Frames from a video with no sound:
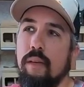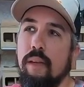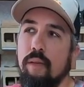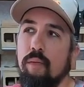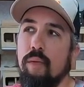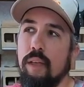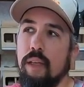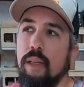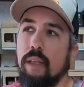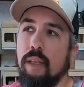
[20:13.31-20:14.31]
that
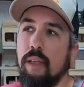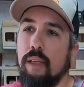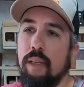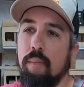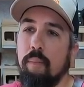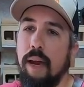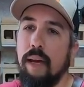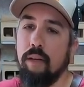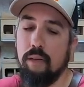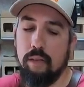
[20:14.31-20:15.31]
really
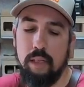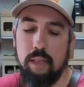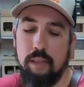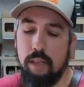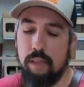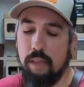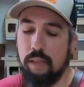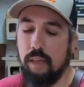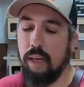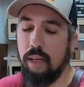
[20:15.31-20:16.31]
matters. This this
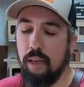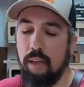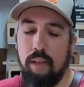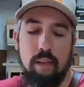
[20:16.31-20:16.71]
is like